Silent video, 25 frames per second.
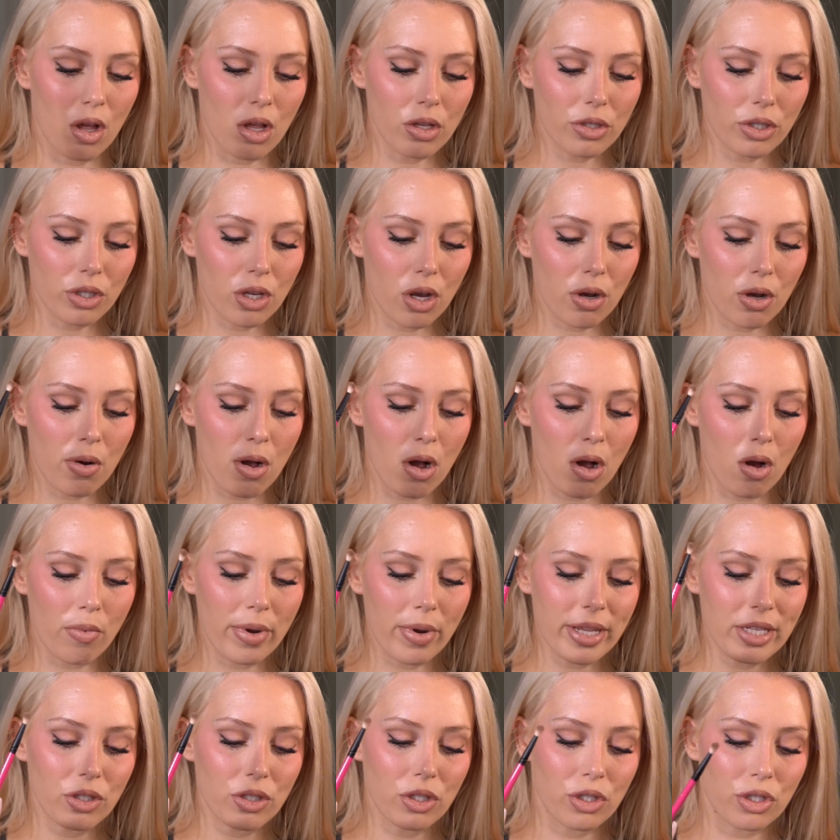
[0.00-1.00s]
Also,
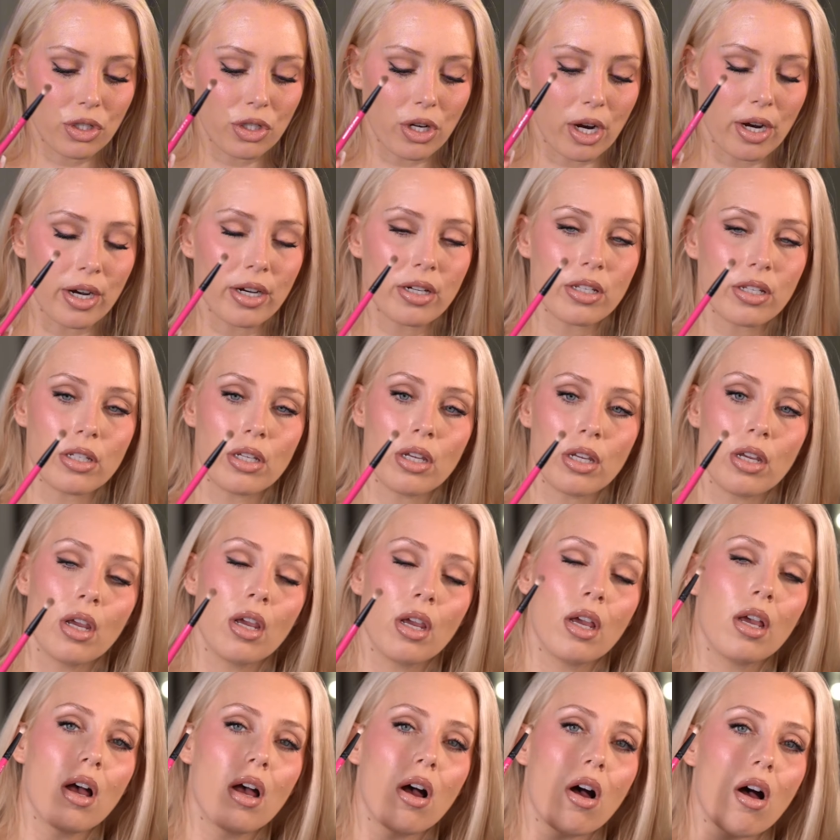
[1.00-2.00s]
always start
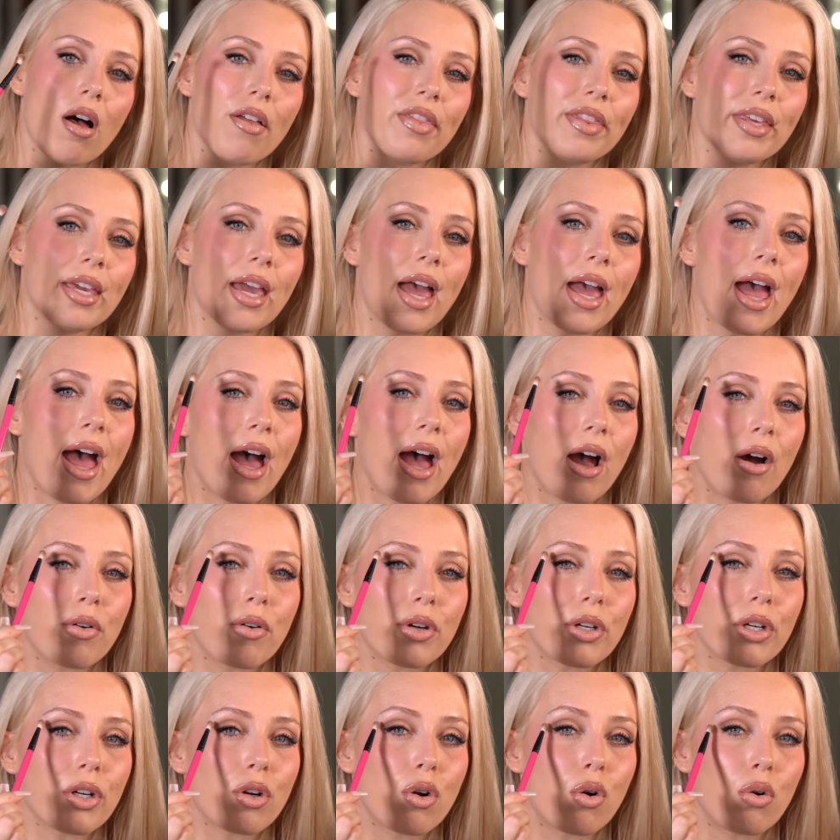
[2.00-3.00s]
on the
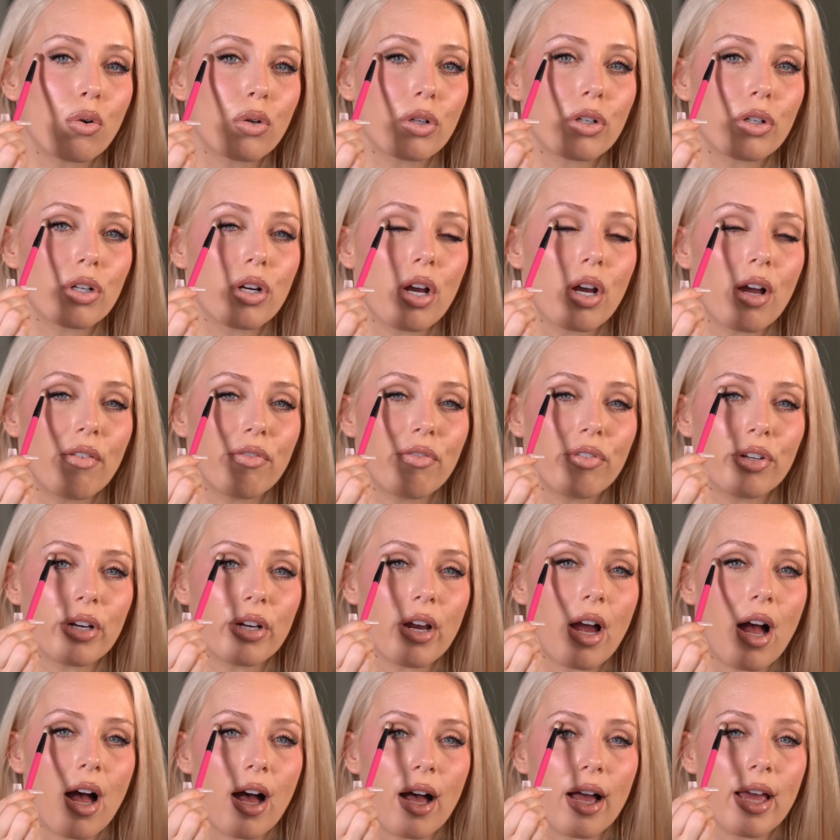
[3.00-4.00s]
outer corner of
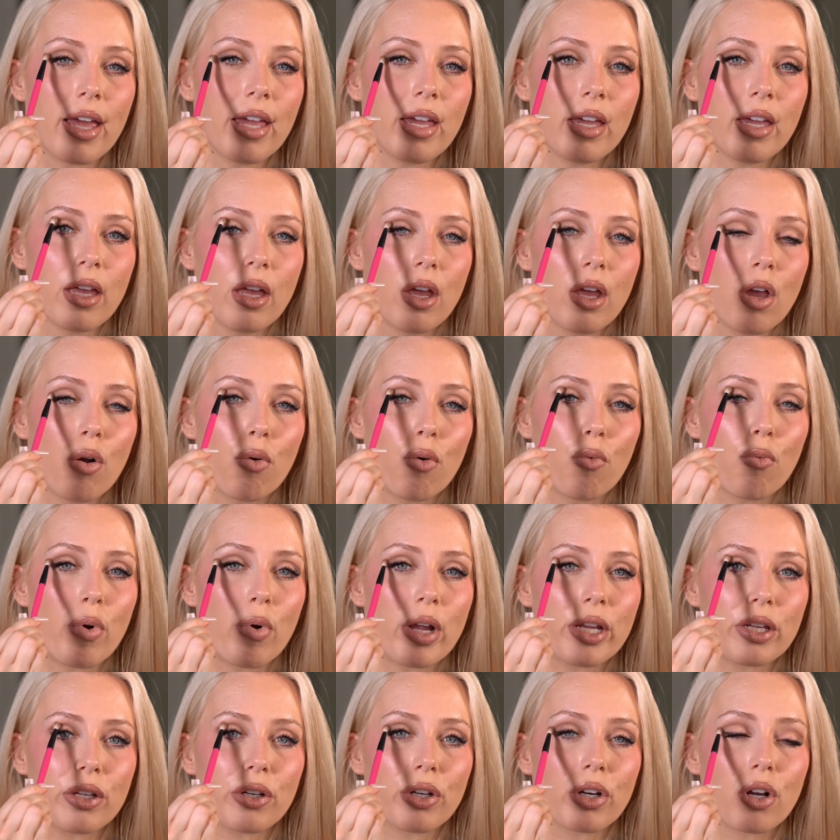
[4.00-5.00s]
your eye
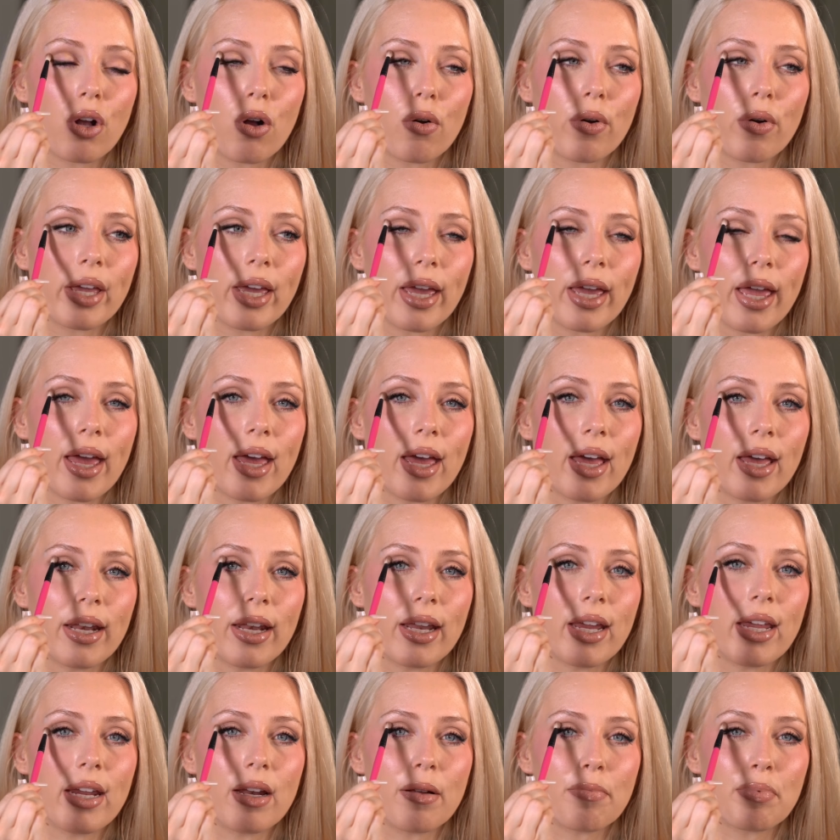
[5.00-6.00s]
when you're going
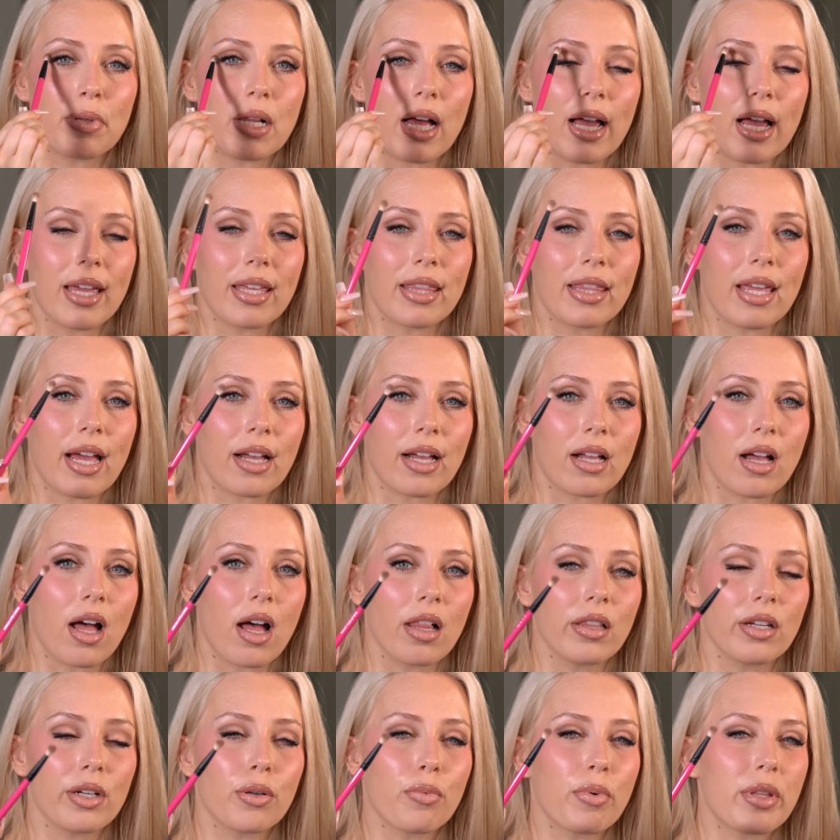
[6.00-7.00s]
ahead and applying that
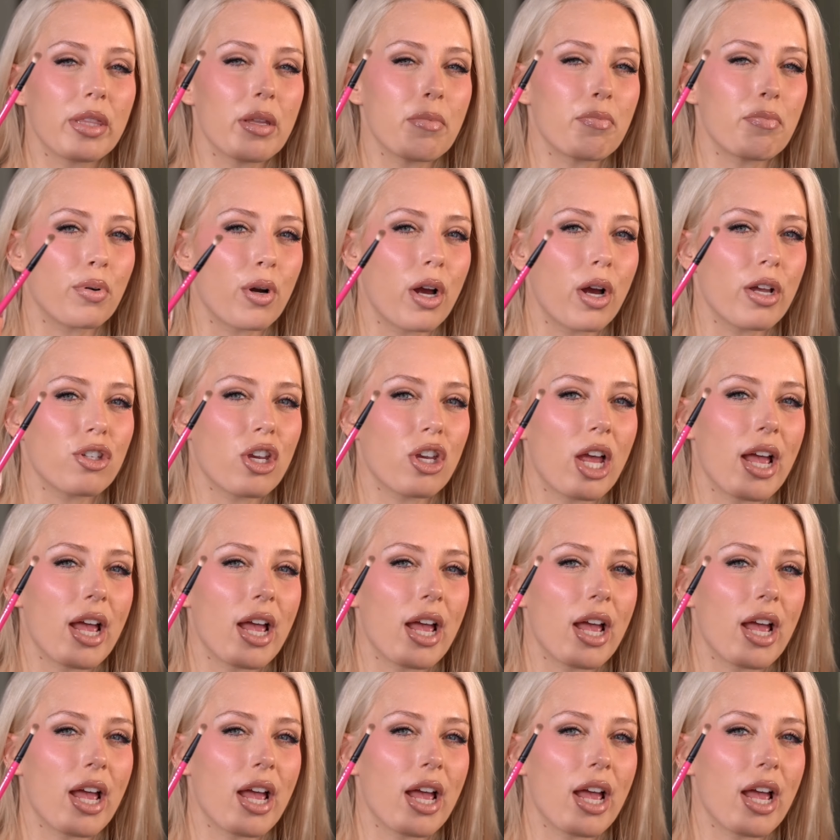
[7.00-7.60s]
color when the brush